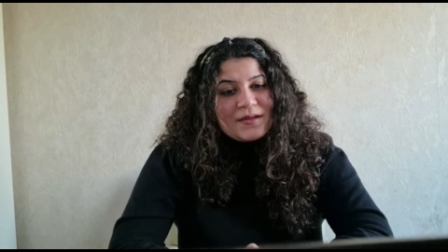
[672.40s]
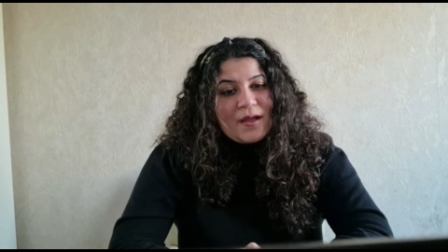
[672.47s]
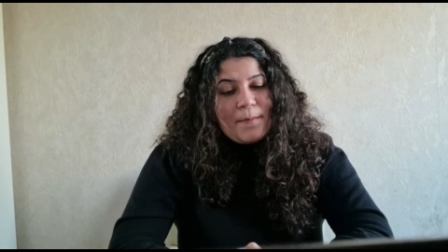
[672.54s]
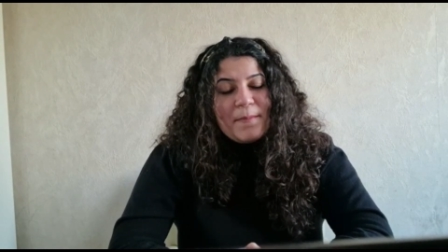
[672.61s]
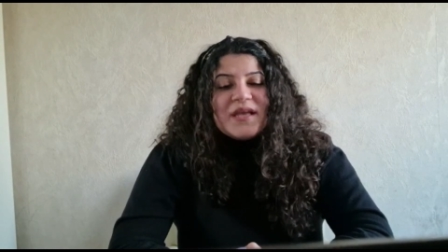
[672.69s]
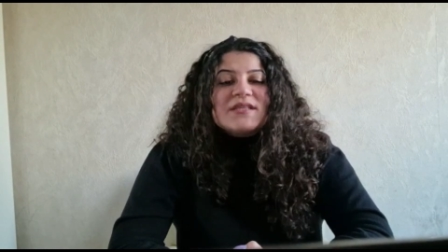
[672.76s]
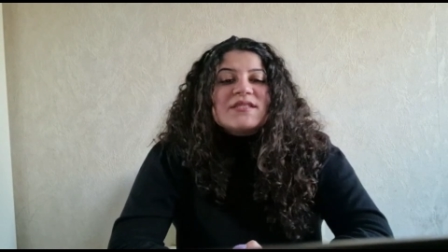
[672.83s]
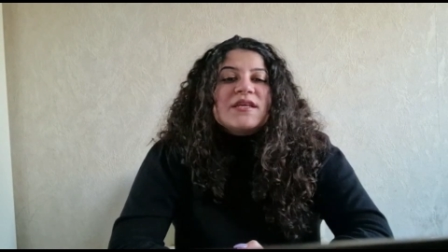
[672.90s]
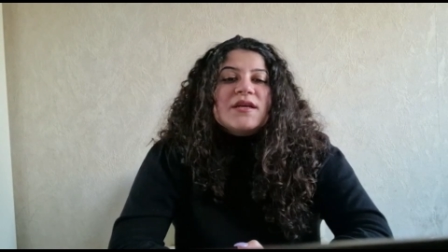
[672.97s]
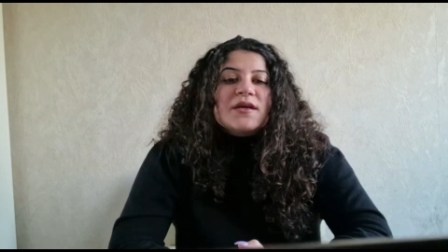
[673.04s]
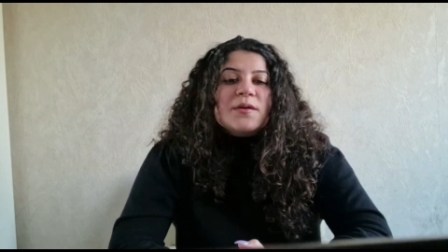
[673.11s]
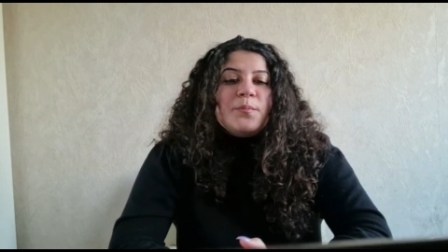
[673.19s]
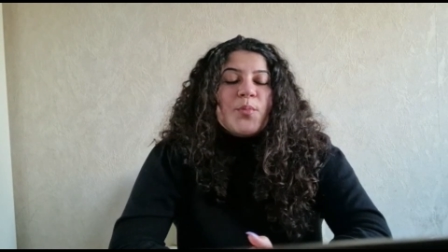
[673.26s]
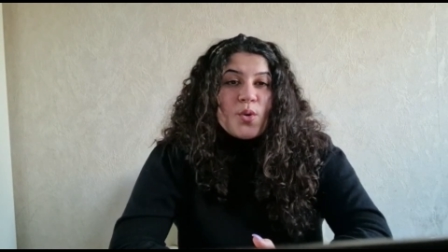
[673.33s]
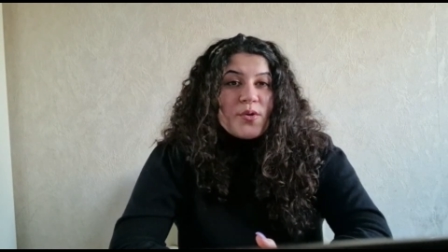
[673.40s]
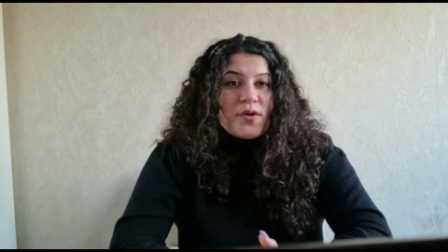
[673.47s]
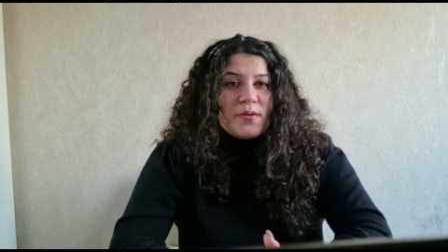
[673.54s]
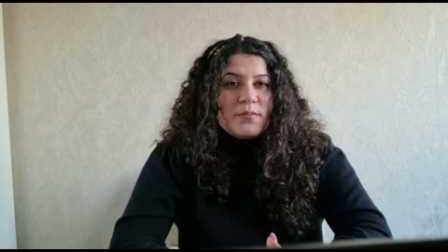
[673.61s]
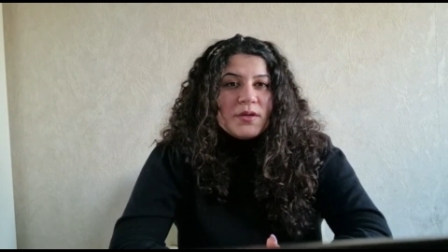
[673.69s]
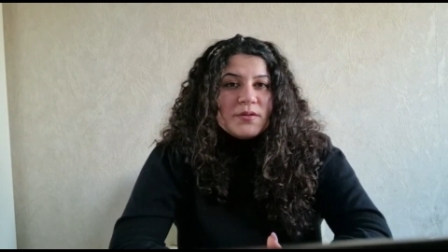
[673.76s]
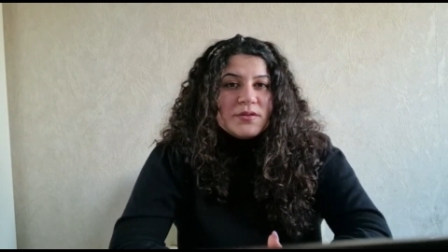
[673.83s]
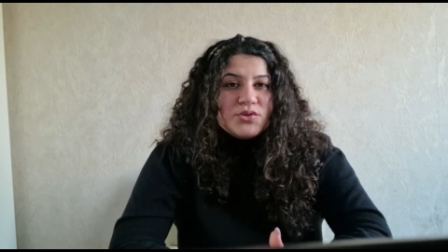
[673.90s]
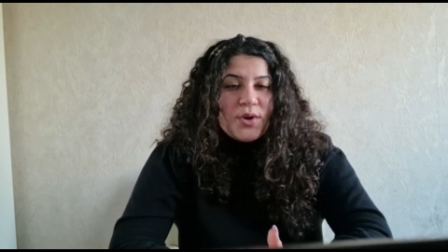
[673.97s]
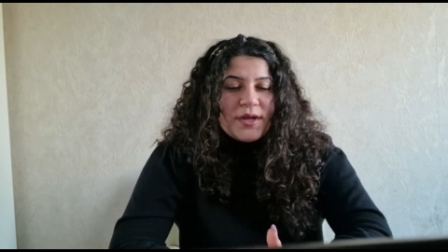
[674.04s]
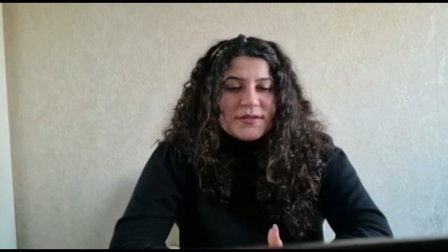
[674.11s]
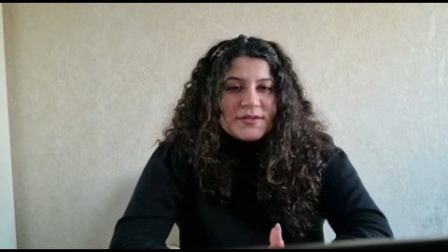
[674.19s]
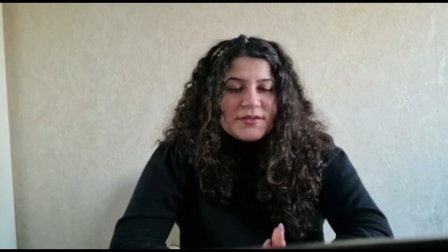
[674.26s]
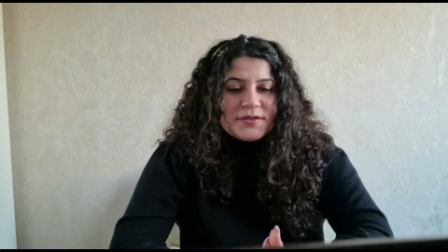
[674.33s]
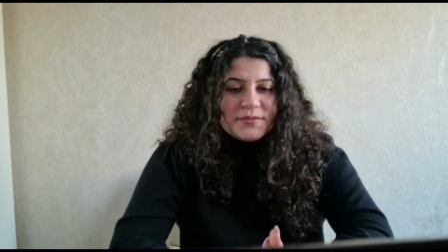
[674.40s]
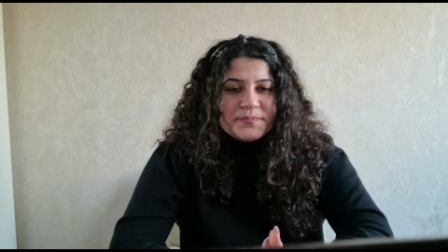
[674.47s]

amazing program to enter,